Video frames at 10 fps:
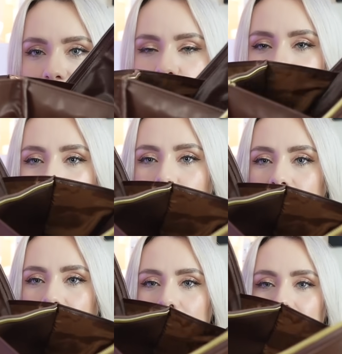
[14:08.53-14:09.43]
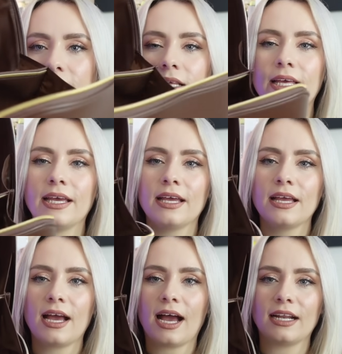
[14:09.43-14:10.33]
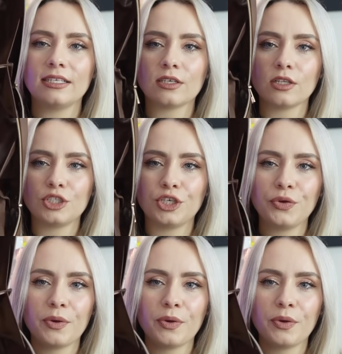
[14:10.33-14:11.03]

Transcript: unfolds completely and it's got the two